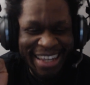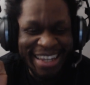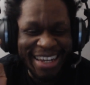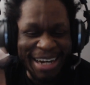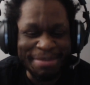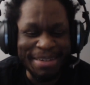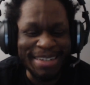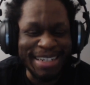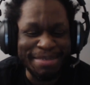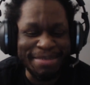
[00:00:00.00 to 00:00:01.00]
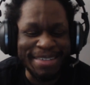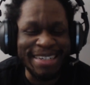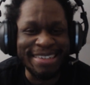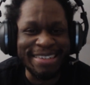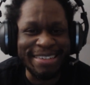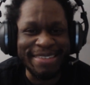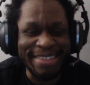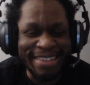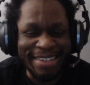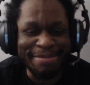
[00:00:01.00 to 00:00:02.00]
I'm about to come up to changes and stuff on the
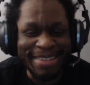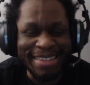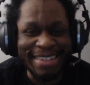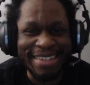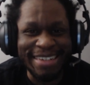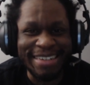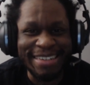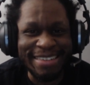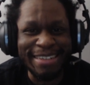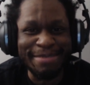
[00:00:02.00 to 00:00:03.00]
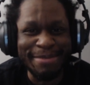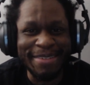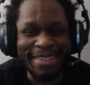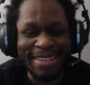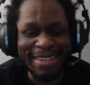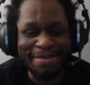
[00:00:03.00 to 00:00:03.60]
channel, but like, yeah, let's move on to that.